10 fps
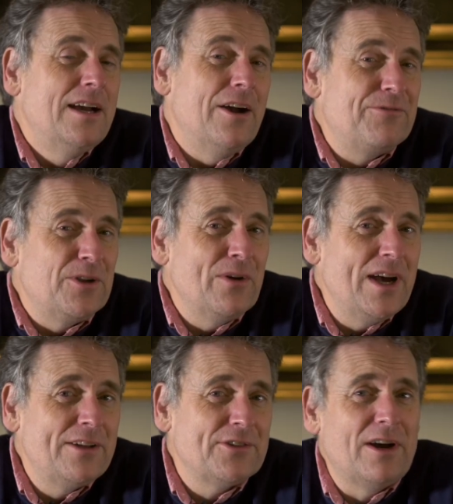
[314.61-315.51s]
A few
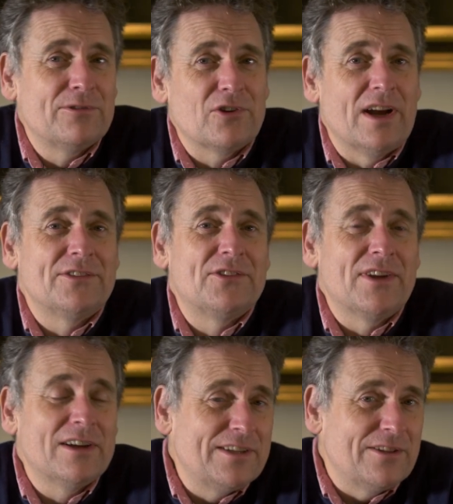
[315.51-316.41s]
hours after I
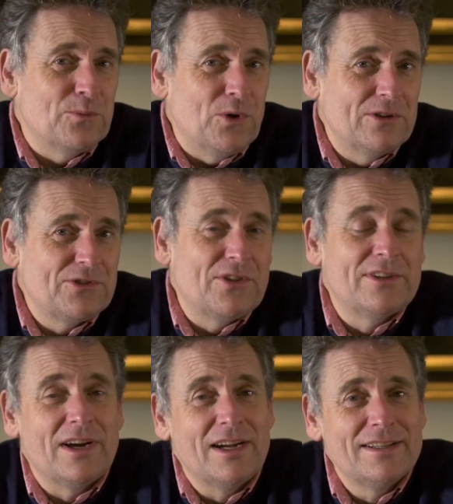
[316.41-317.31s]
started the watch, the
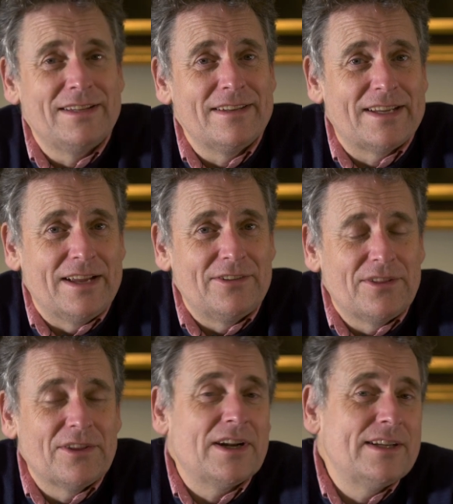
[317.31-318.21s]
dial
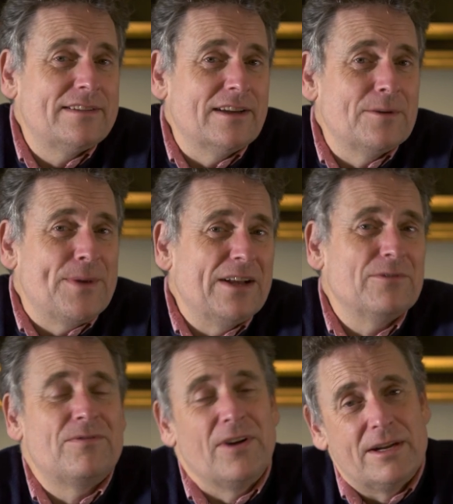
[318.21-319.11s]
indicated that I'd done
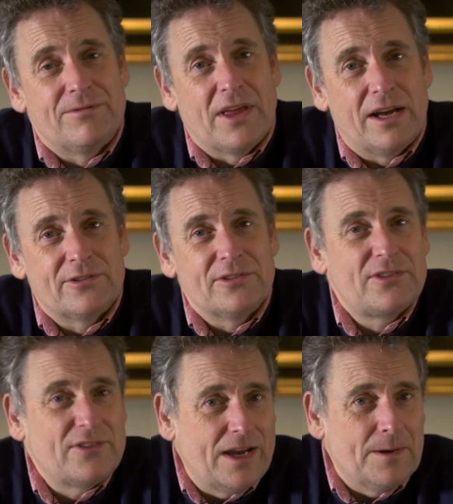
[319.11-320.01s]
about 5,000
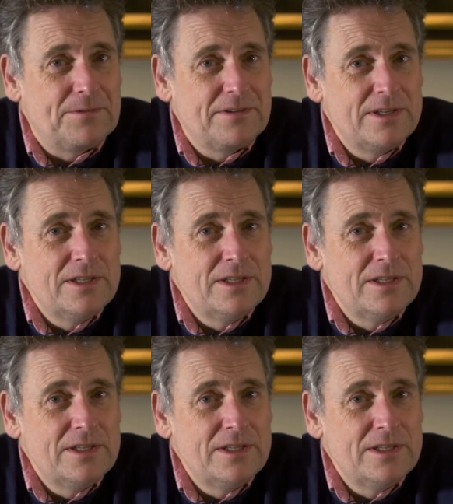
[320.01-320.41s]
steps,